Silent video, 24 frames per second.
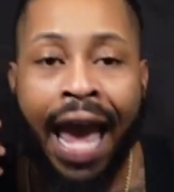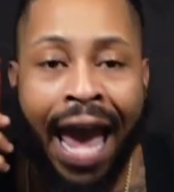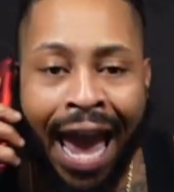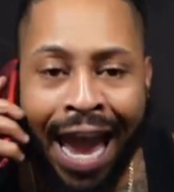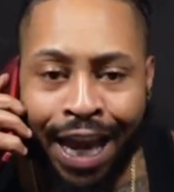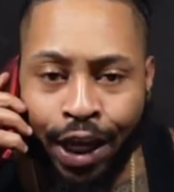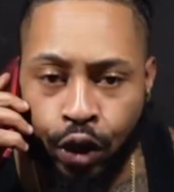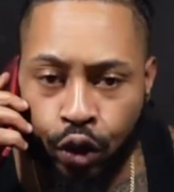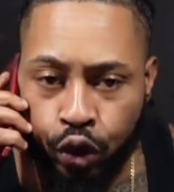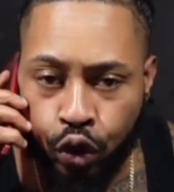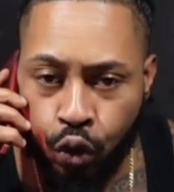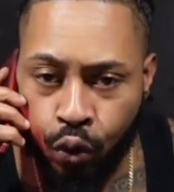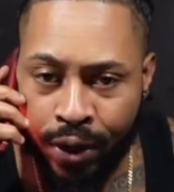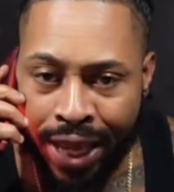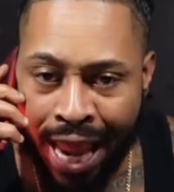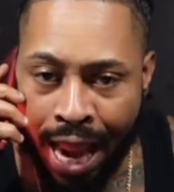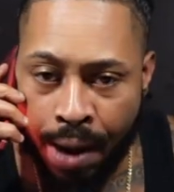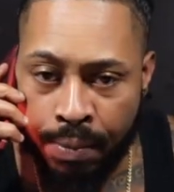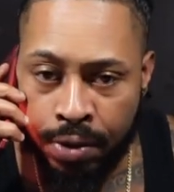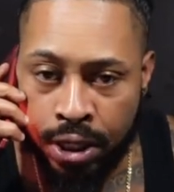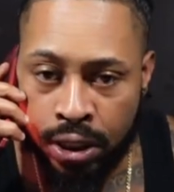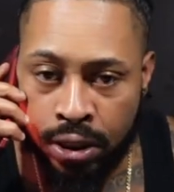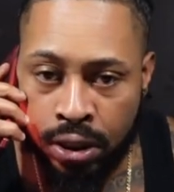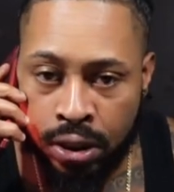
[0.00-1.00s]
hey, you do
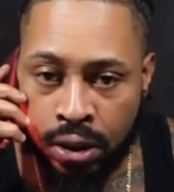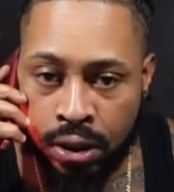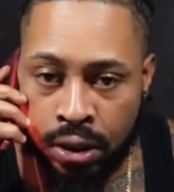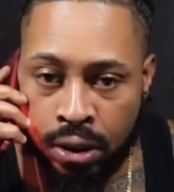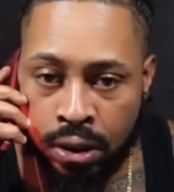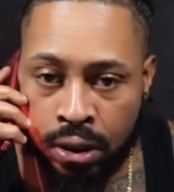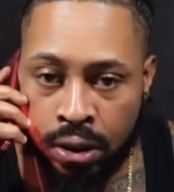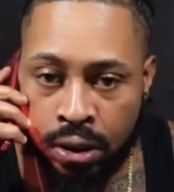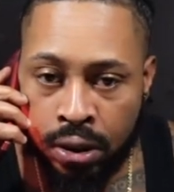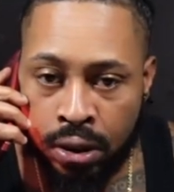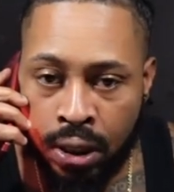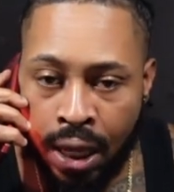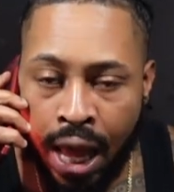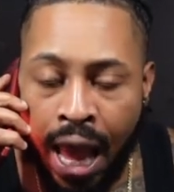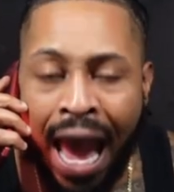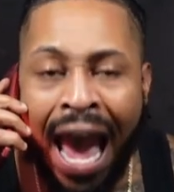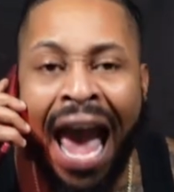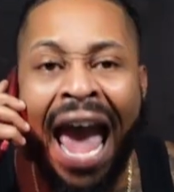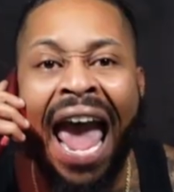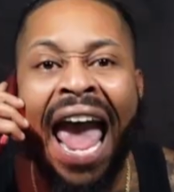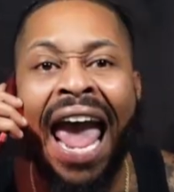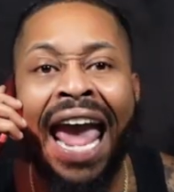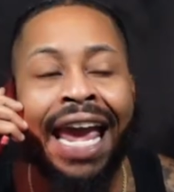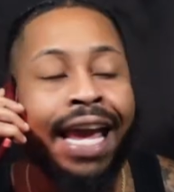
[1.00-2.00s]
cameras?
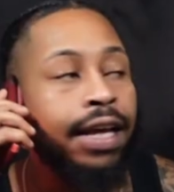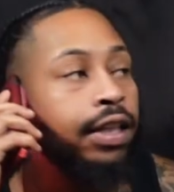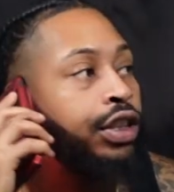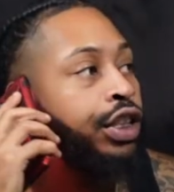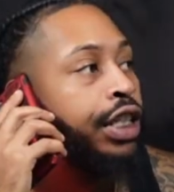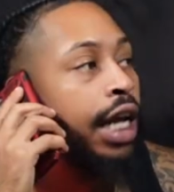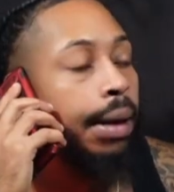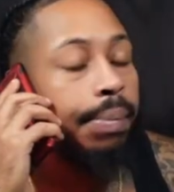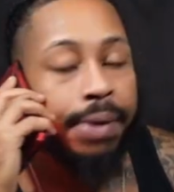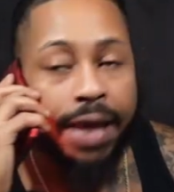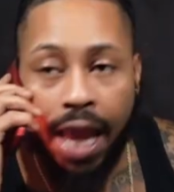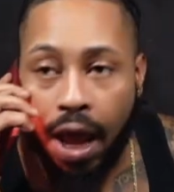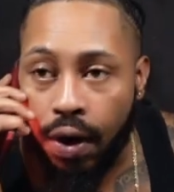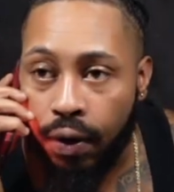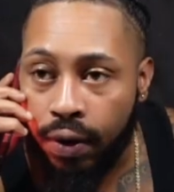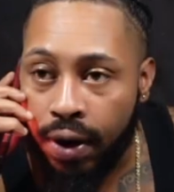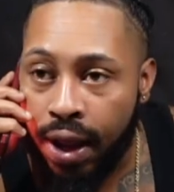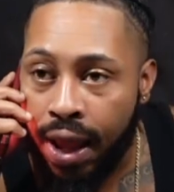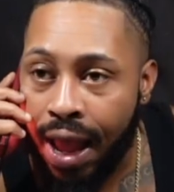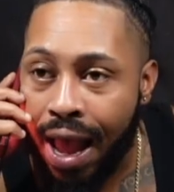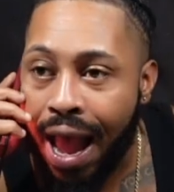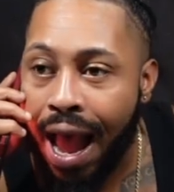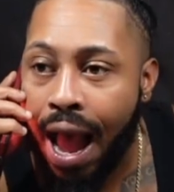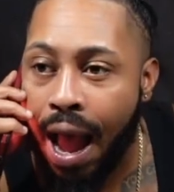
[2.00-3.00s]
Hey, check me out.
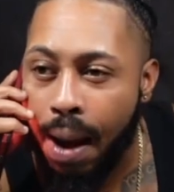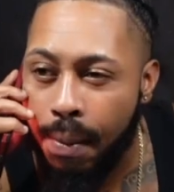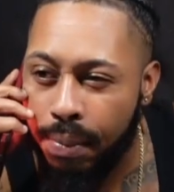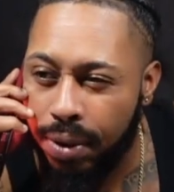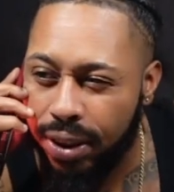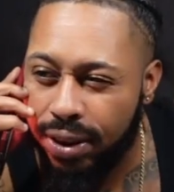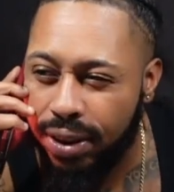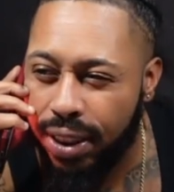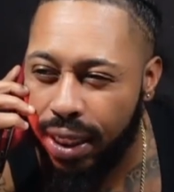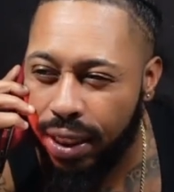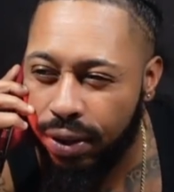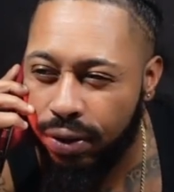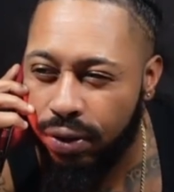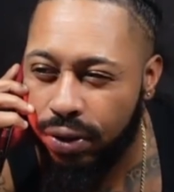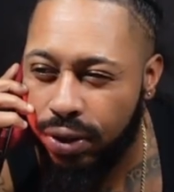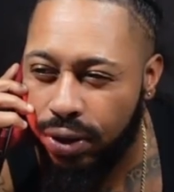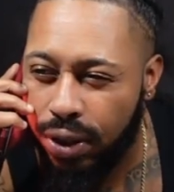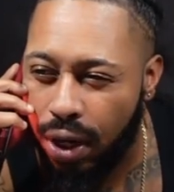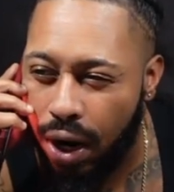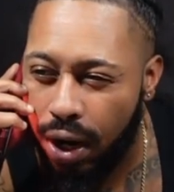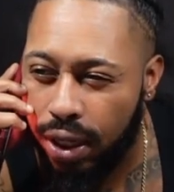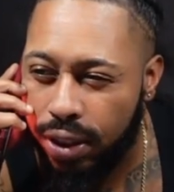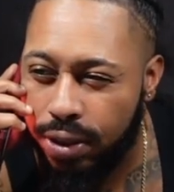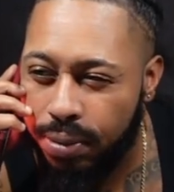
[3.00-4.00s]
How much can you
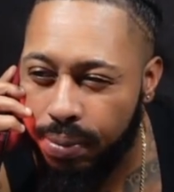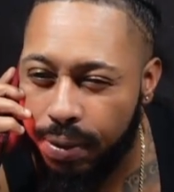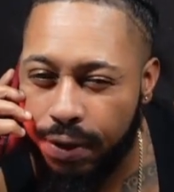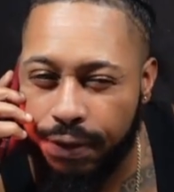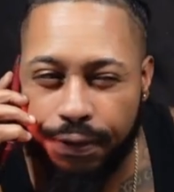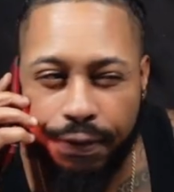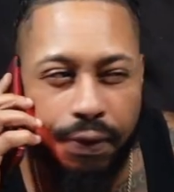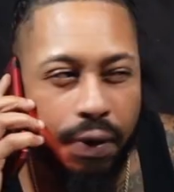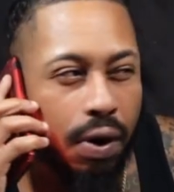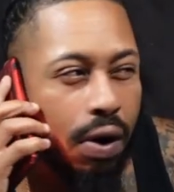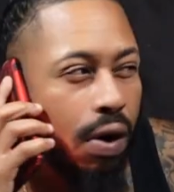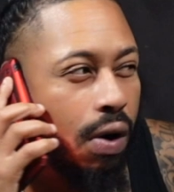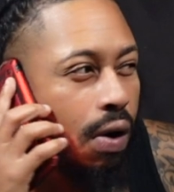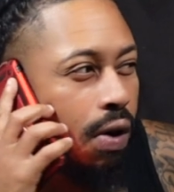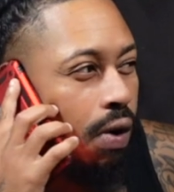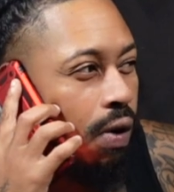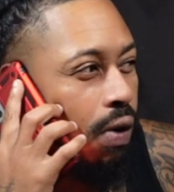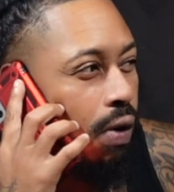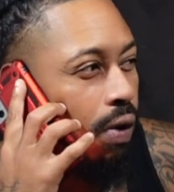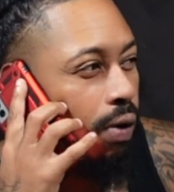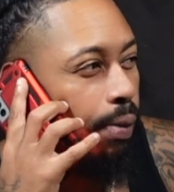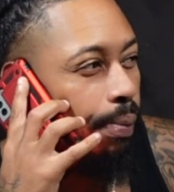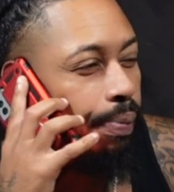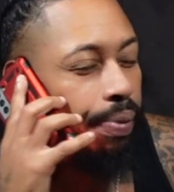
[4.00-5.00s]
charge me for a
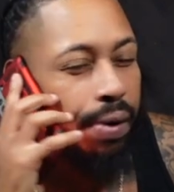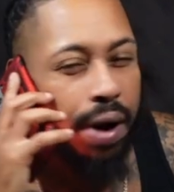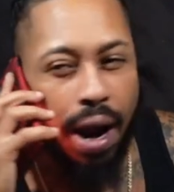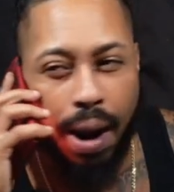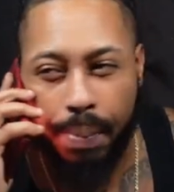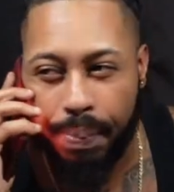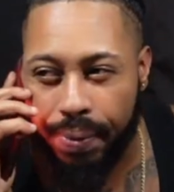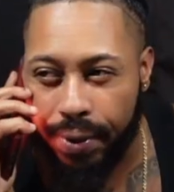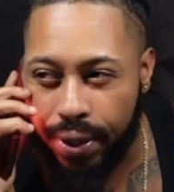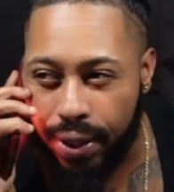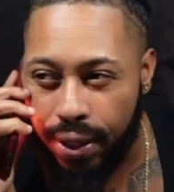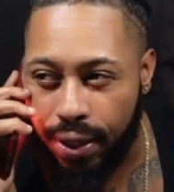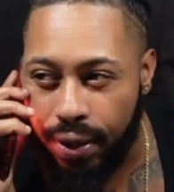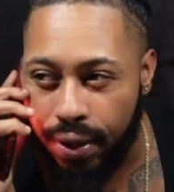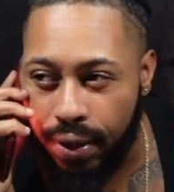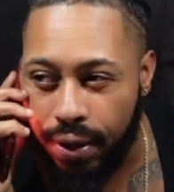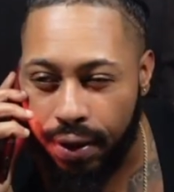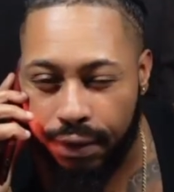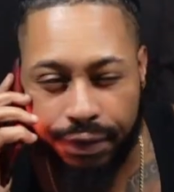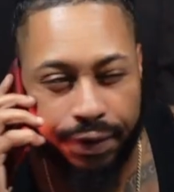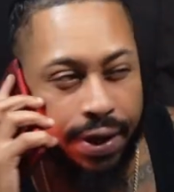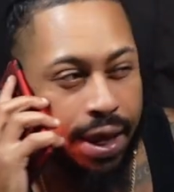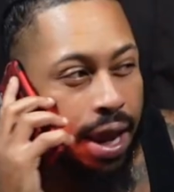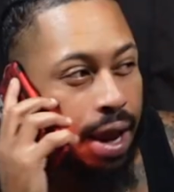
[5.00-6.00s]
whole property
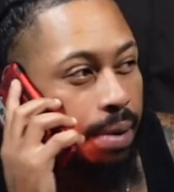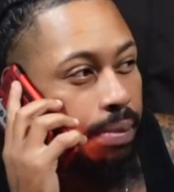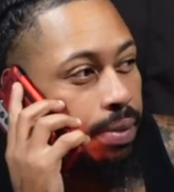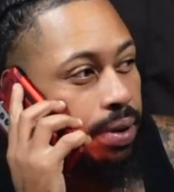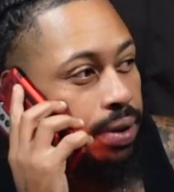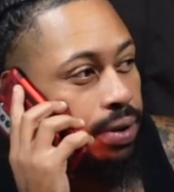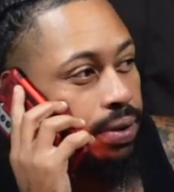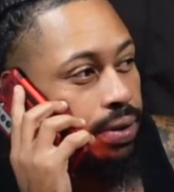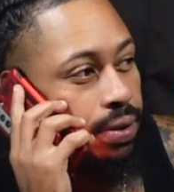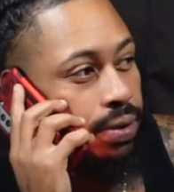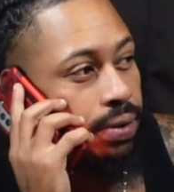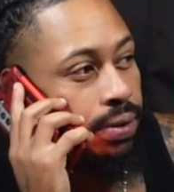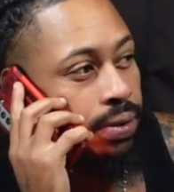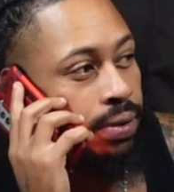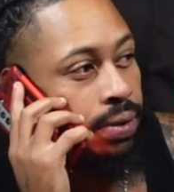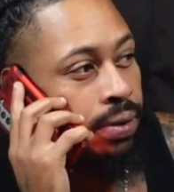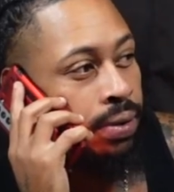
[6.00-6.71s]
of cameras?